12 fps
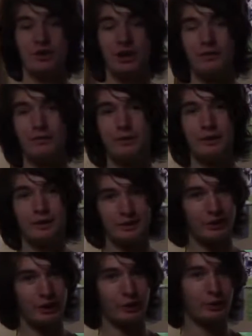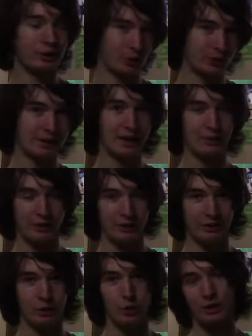of, going
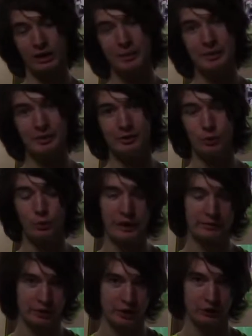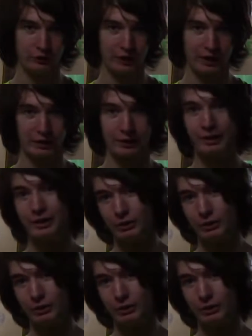downhill or uphill, whatever you decide on.